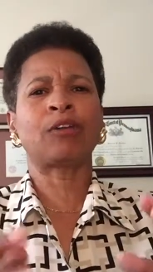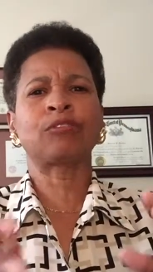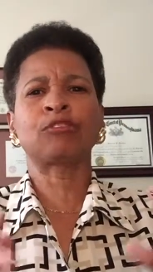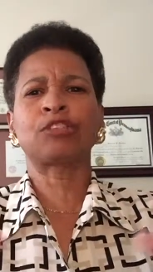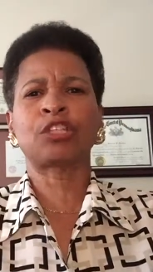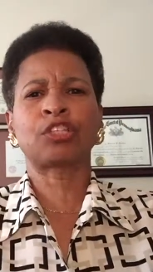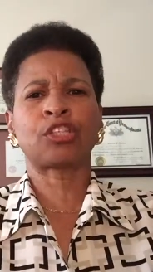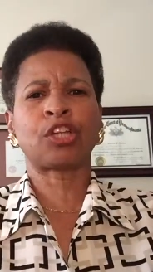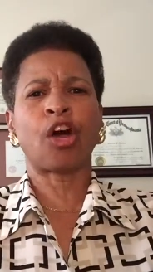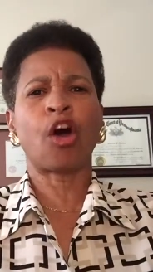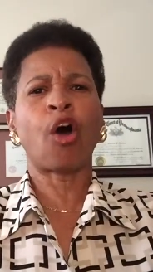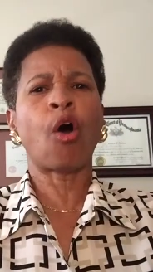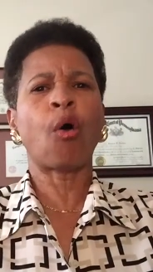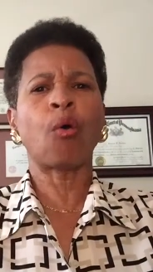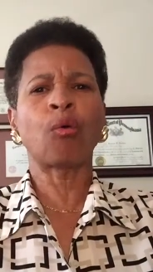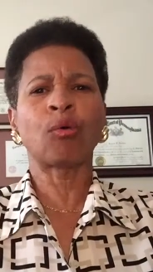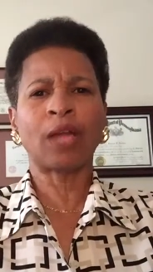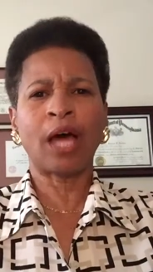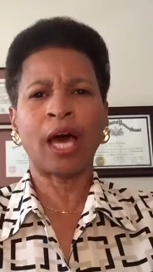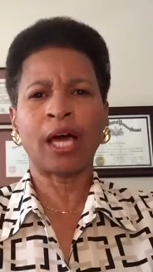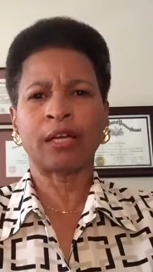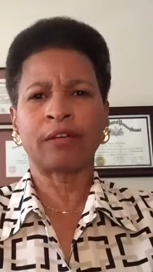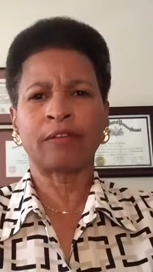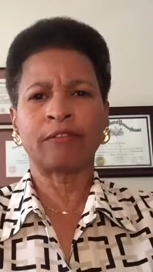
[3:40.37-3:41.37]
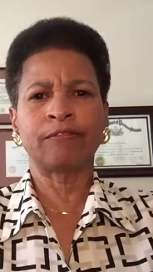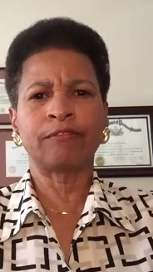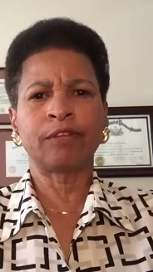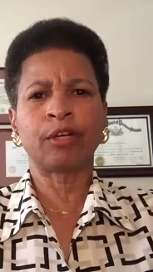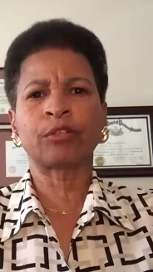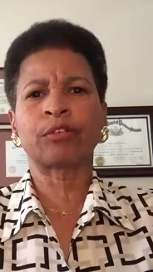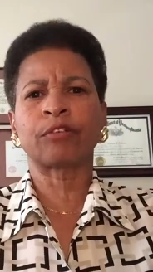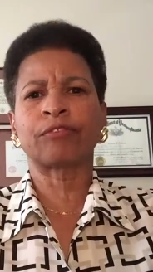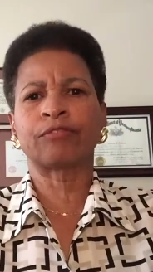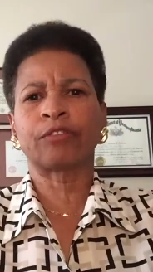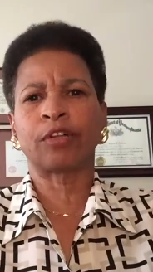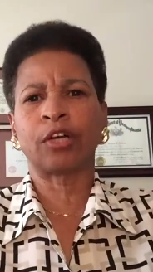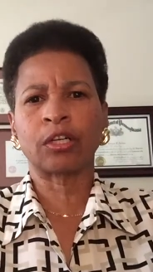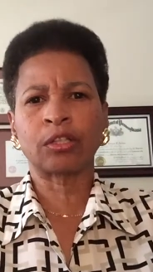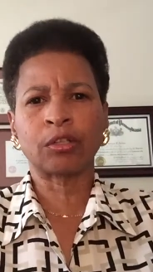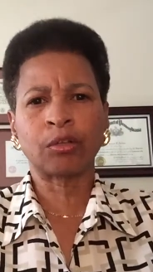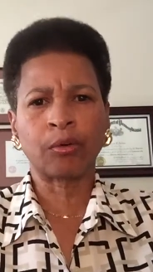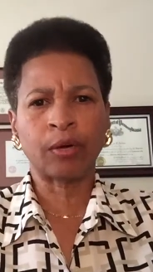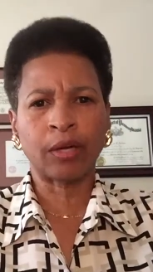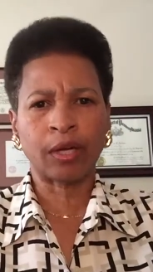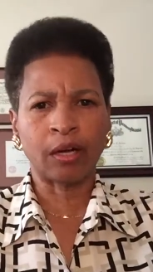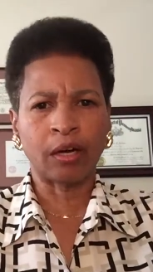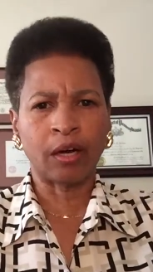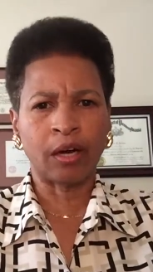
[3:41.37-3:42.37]
just a whole lot of voter fraud
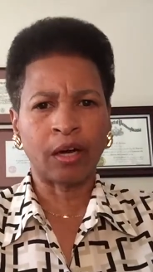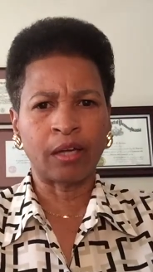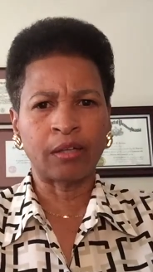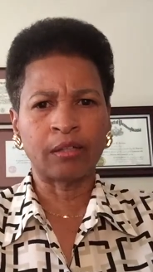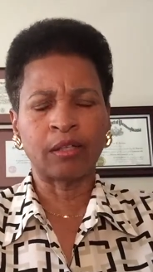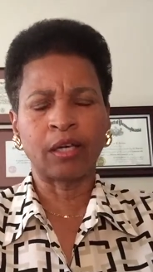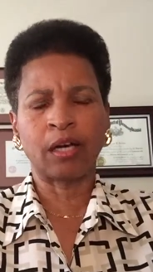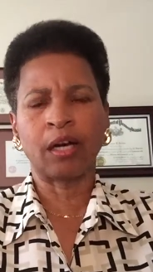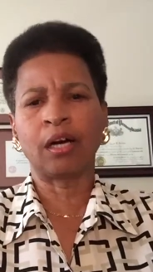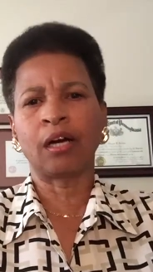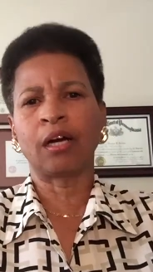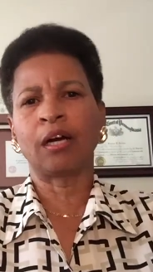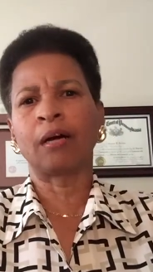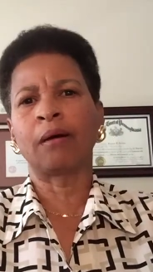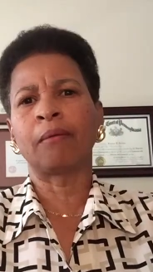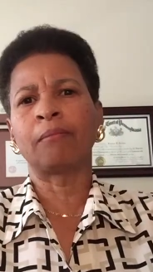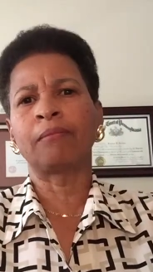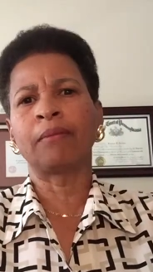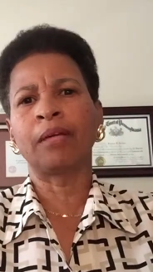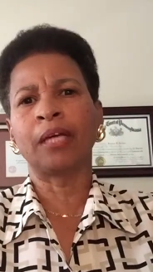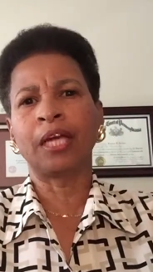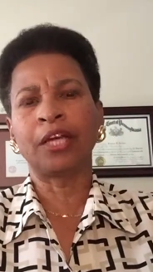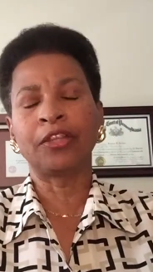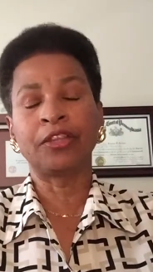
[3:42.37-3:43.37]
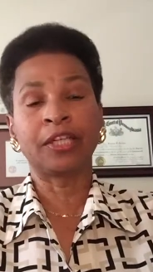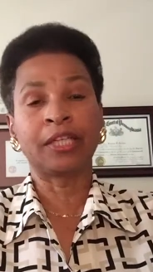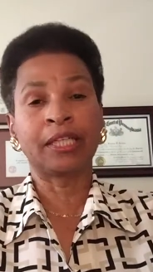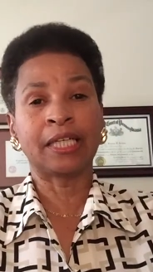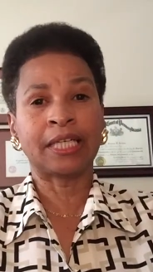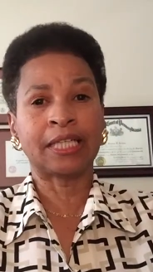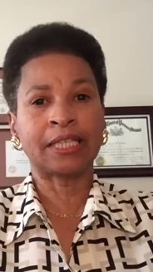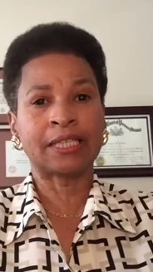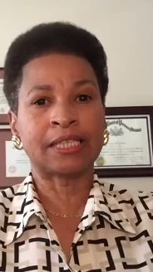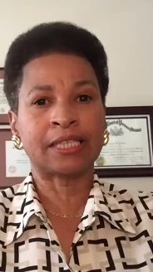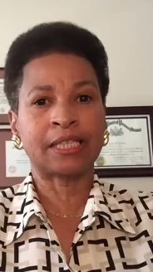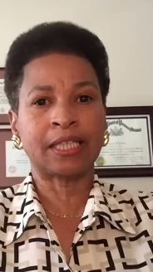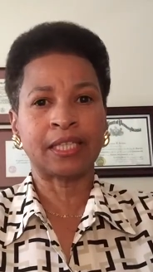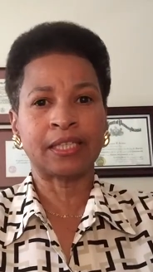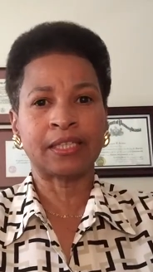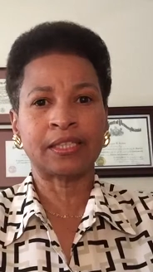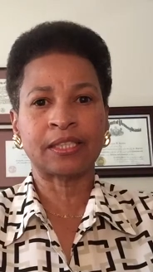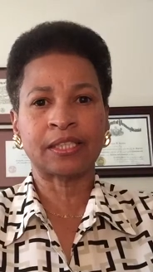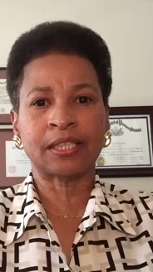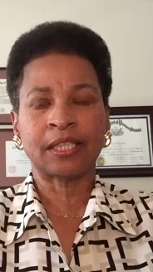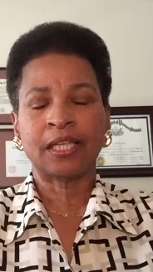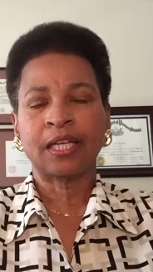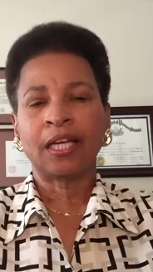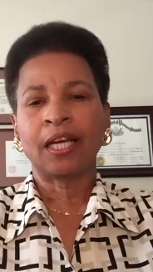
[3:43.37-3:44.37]
going on in the United
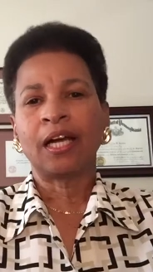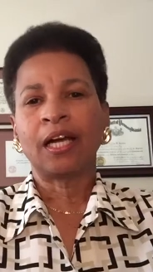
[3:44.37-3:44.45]
States,